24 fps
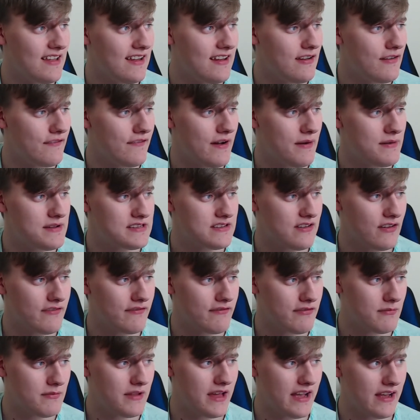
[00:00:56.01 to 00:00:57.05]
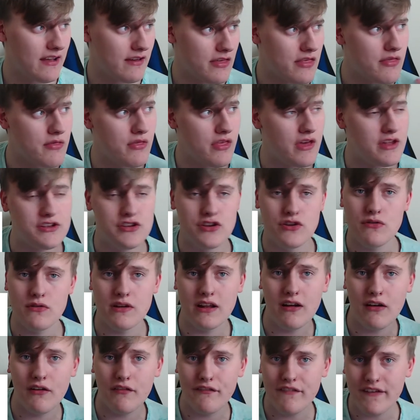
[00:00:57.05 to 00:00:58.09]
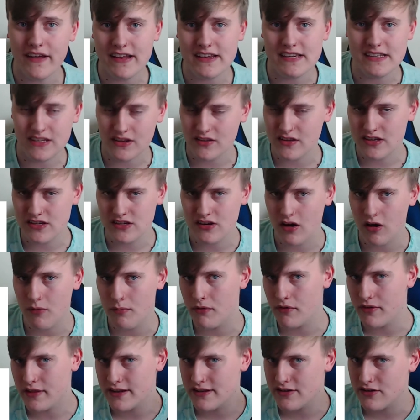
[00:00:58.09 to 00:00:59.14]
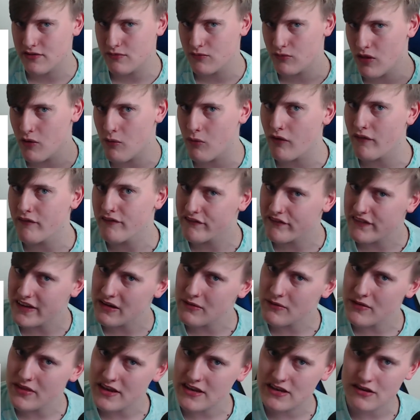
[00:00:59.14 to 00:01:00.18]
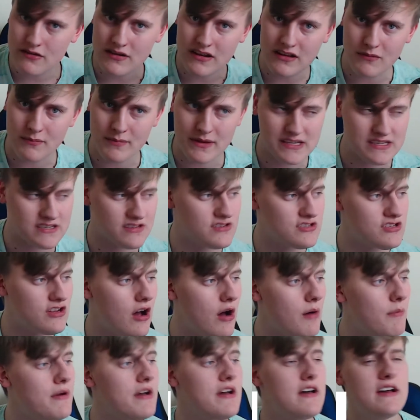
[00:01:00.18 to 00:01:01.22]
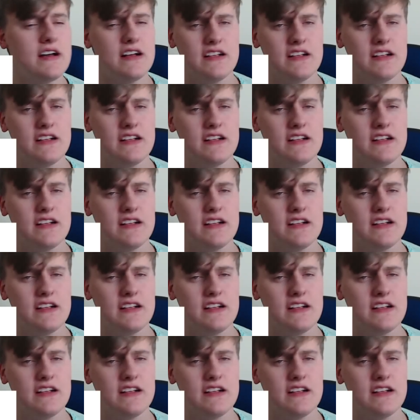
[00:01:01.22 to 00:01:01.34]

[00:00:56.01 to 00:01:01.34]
I love how he's gone from like the 2 little fins on the top, or the one fin with the 2 little bits on top,